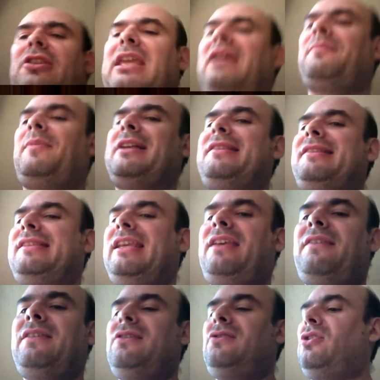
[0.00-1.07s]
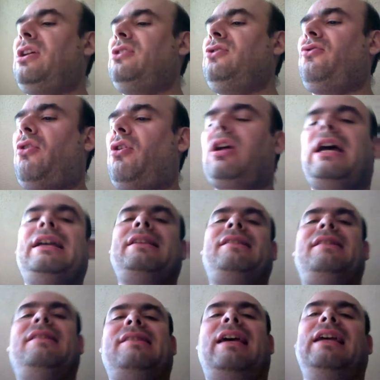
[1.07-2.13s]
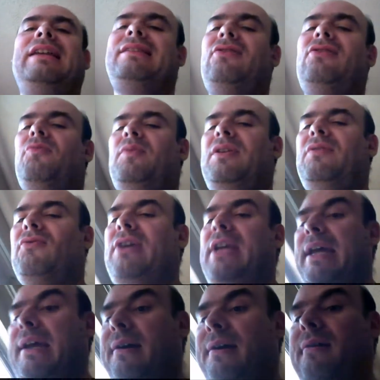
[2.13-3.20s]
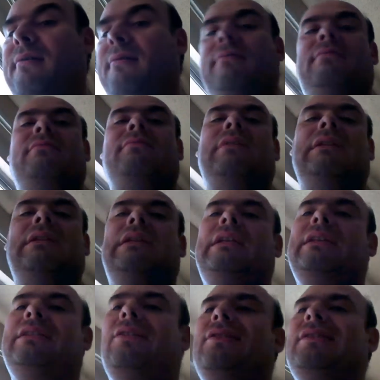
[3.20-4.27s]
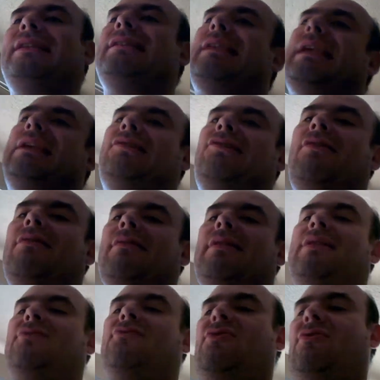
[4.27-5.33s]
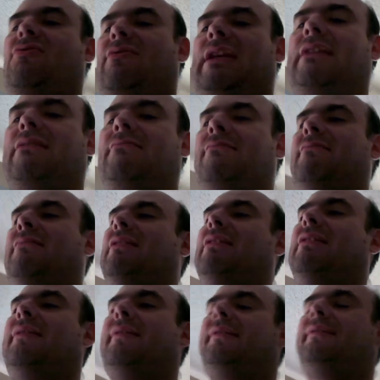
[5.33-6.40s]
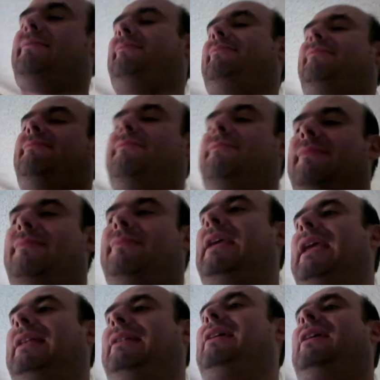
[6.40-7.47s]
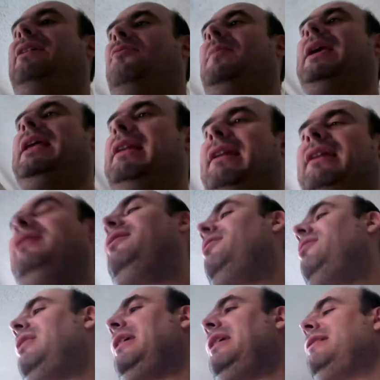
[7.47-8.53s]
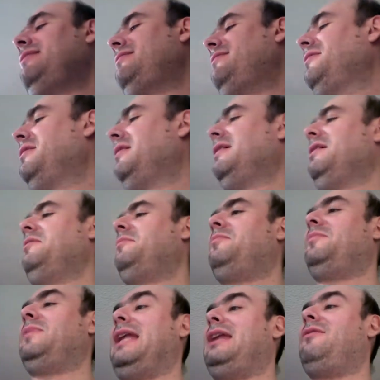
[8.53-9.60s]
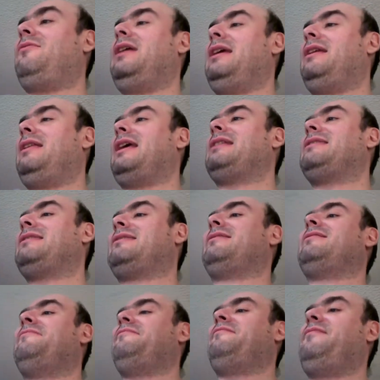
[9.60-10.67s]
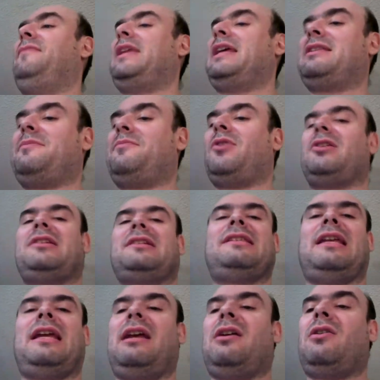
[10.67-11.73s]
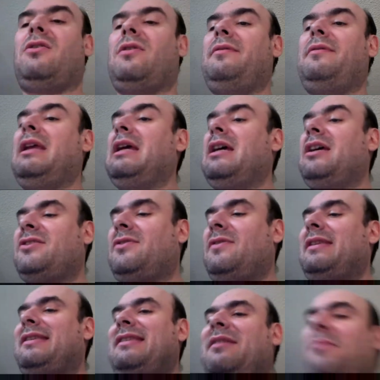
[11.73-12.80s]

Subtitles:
thing about Sith is you can do all kinds of designs and nobody will care, as long as it's like dark and dreary and anti-humanity, I guess. But anyway, that's the projects that I go on. So this is the